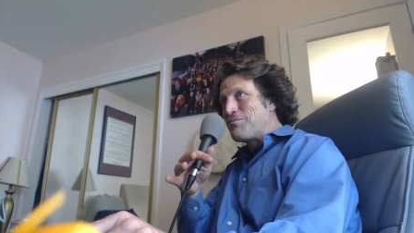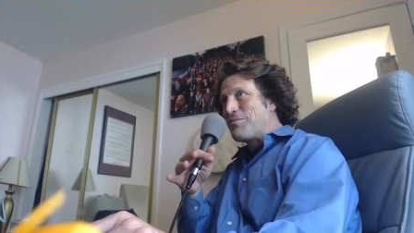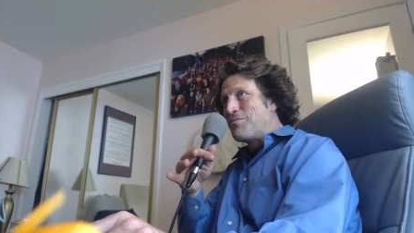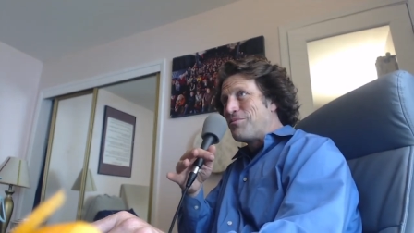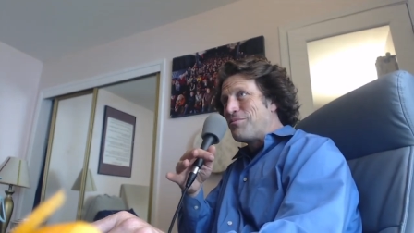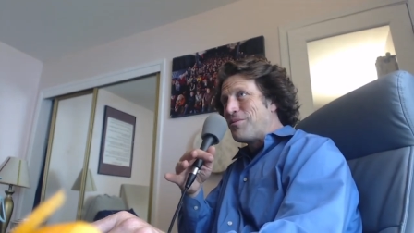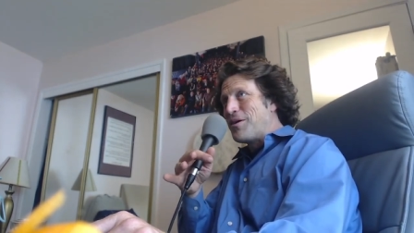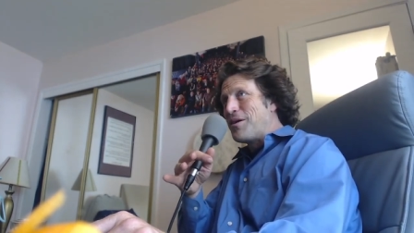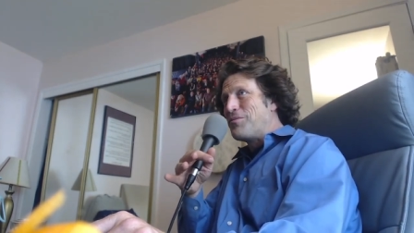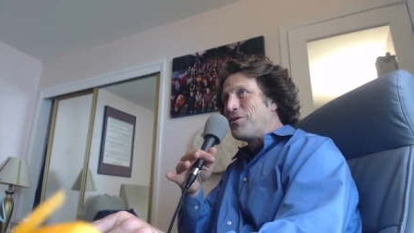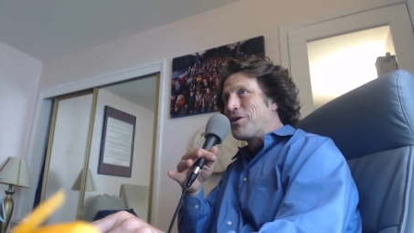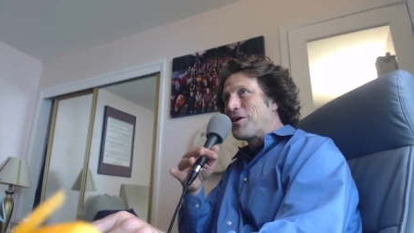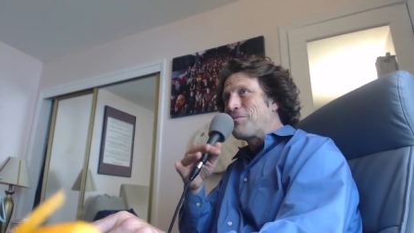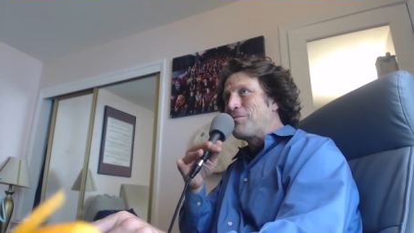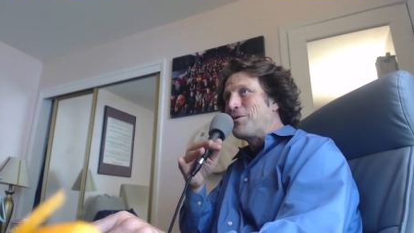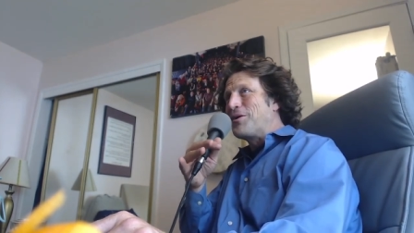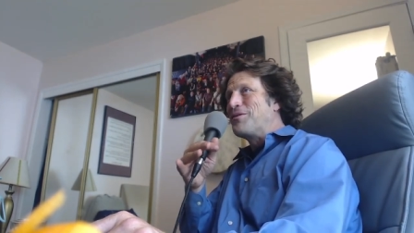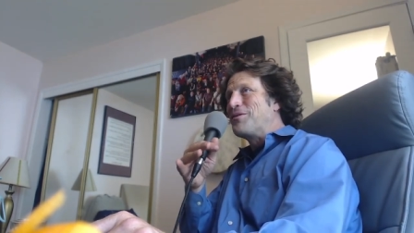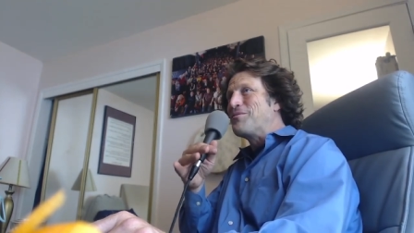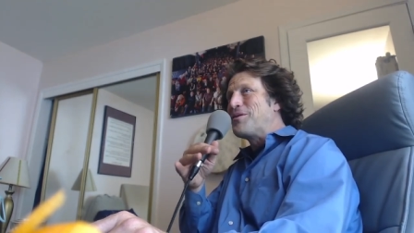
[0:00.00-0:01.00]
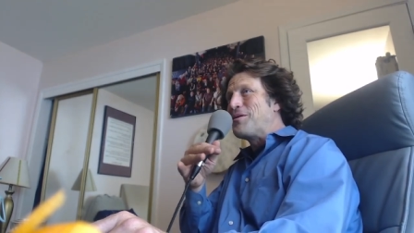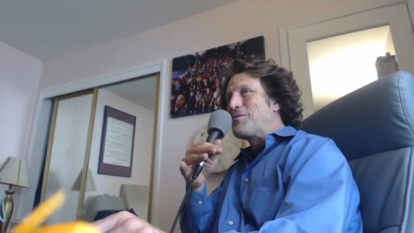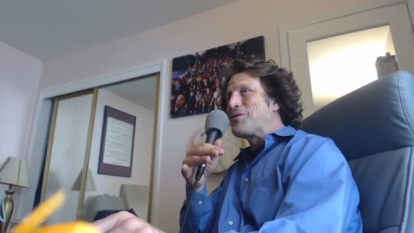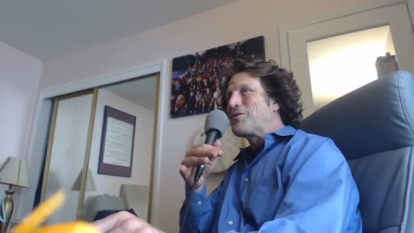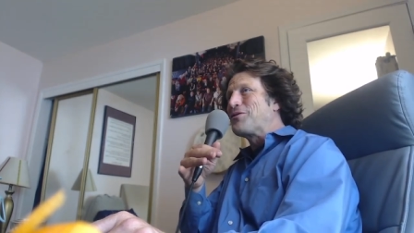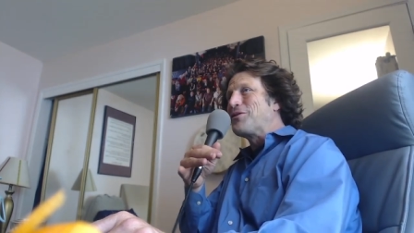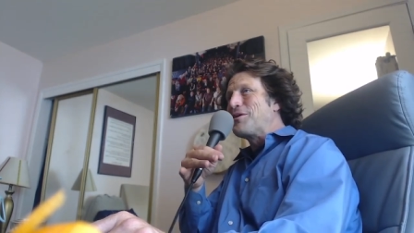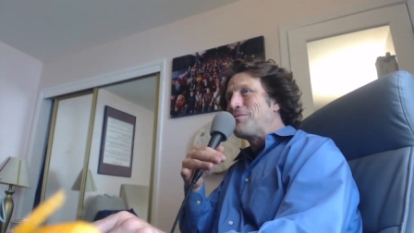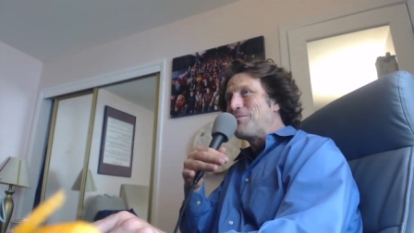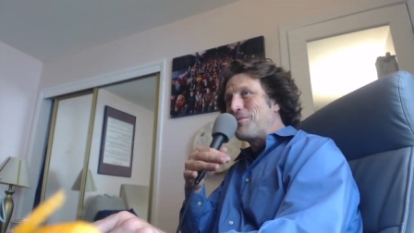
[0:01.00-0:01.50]

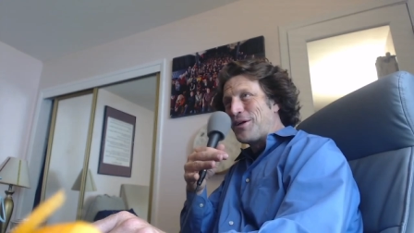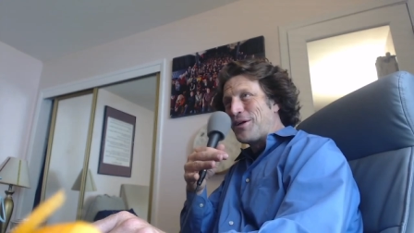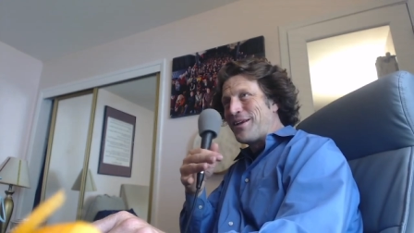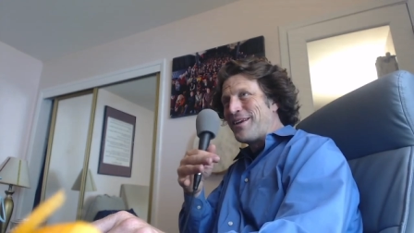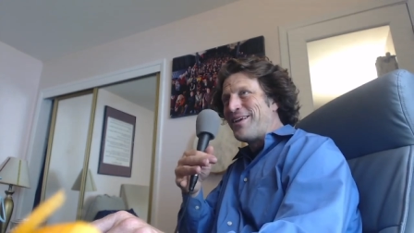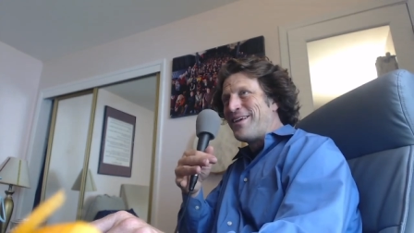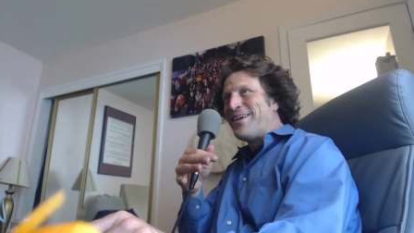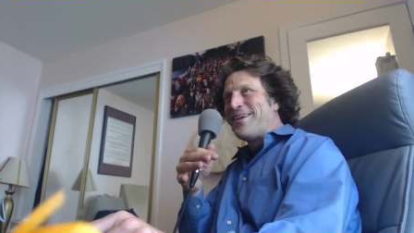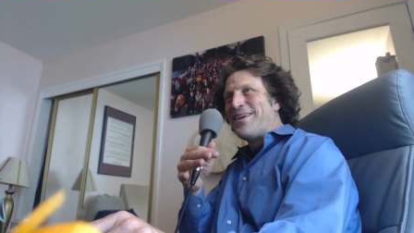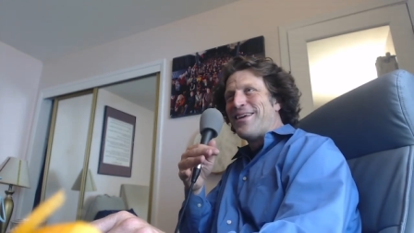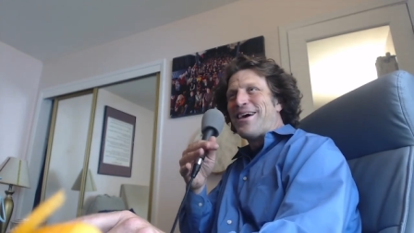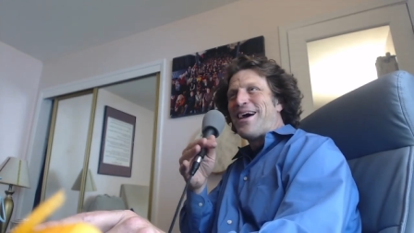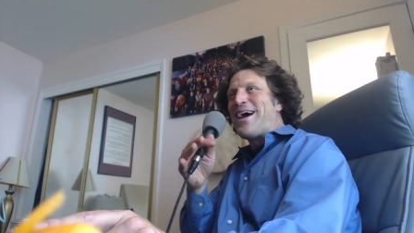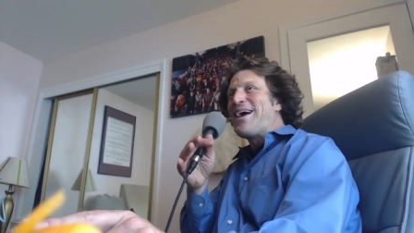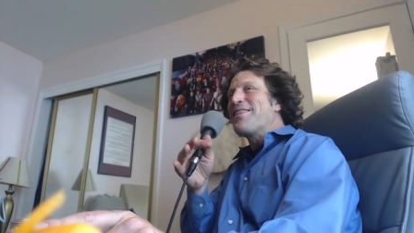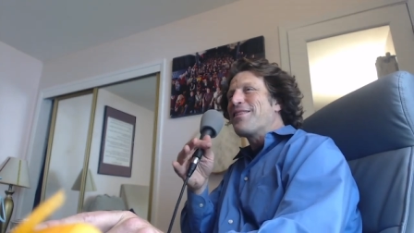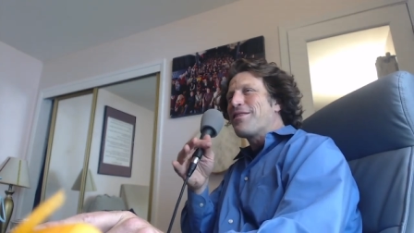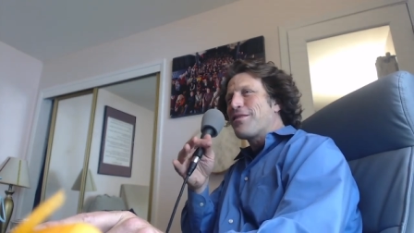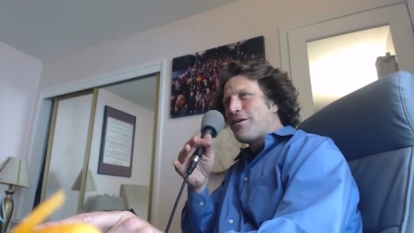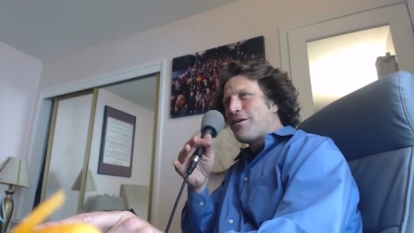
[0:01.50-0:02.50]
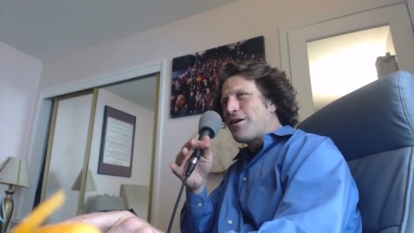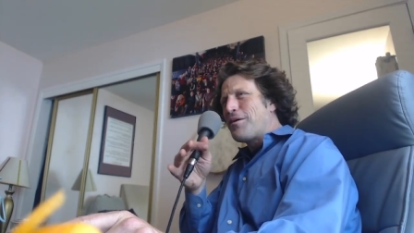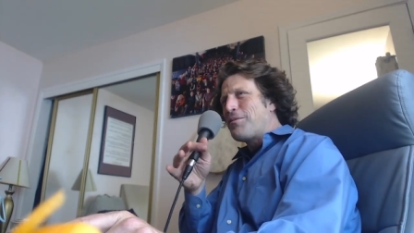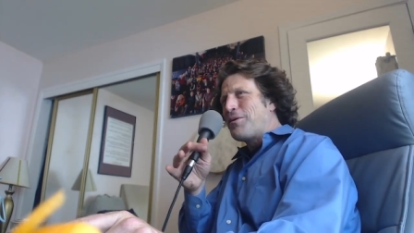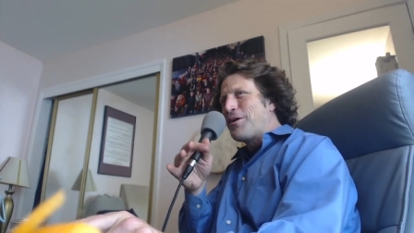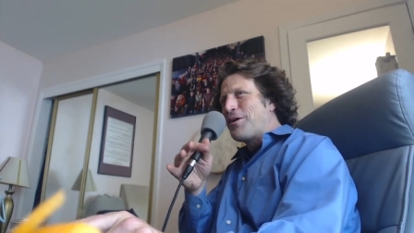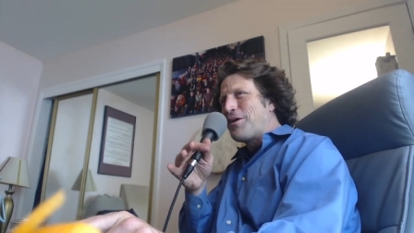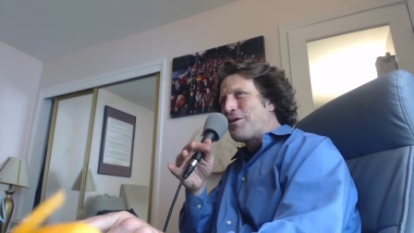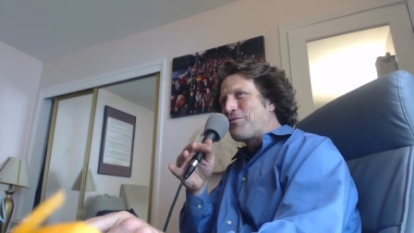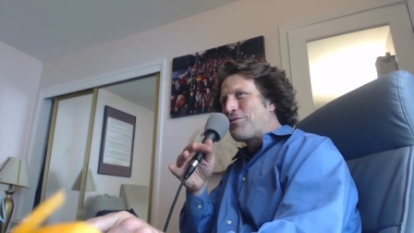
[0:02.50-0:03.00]
publicly, but I hadn't thought
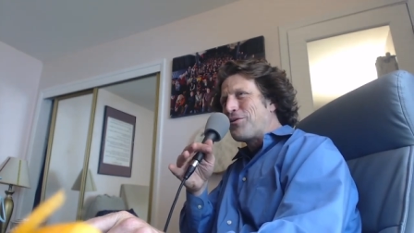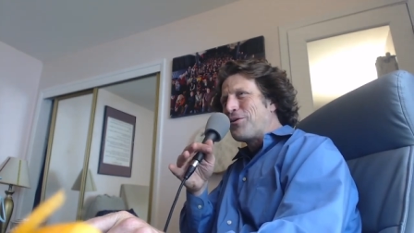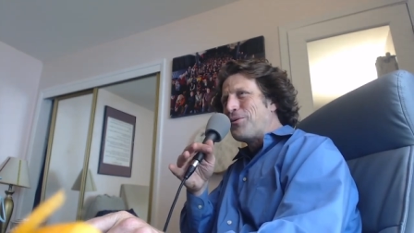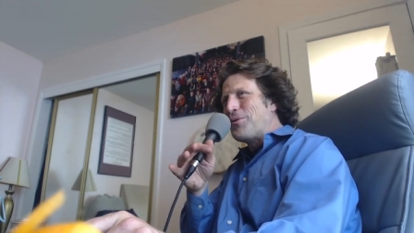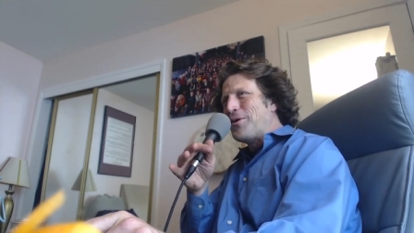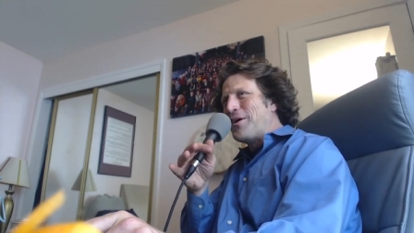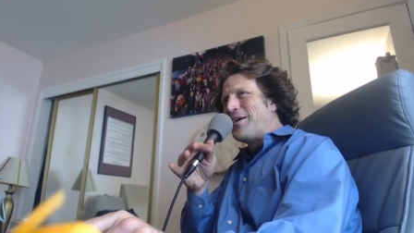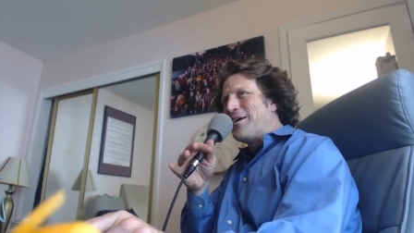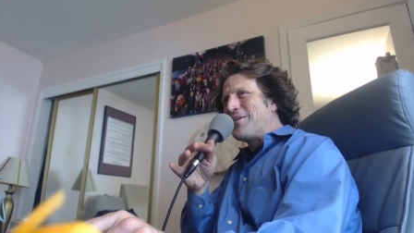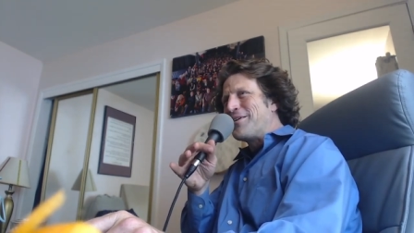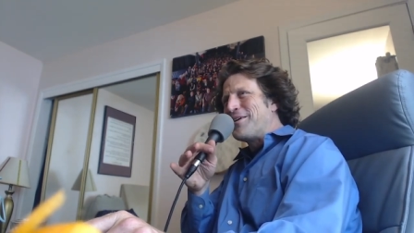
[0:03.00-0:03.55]
about it for a while.